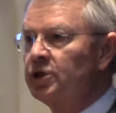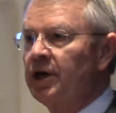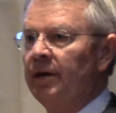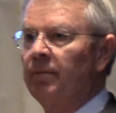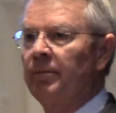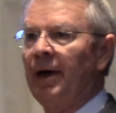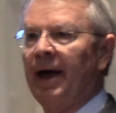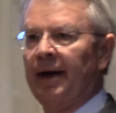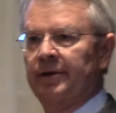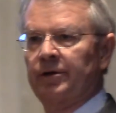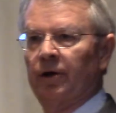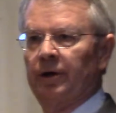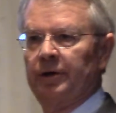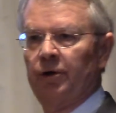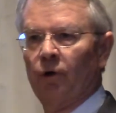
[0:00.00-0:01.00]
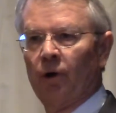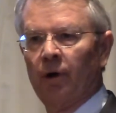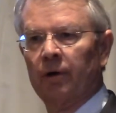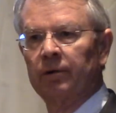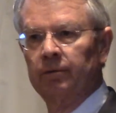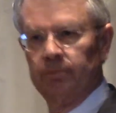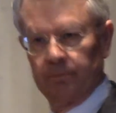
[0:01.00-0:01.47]
impact on
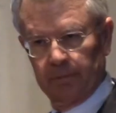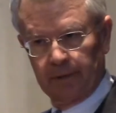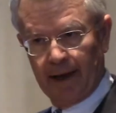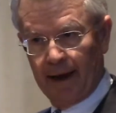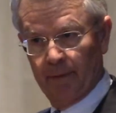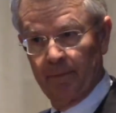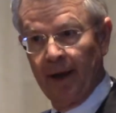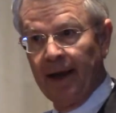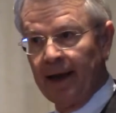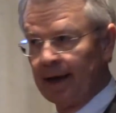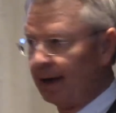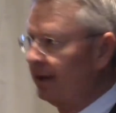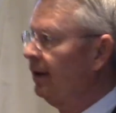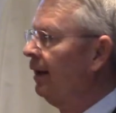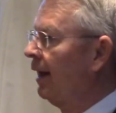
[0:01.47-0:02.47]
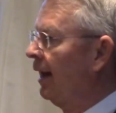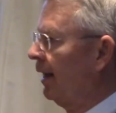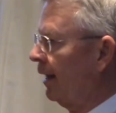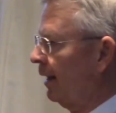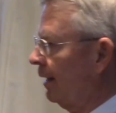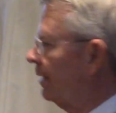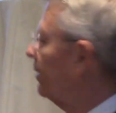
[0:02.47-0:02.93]
your campaign
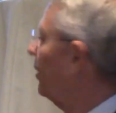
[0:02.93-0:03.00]
and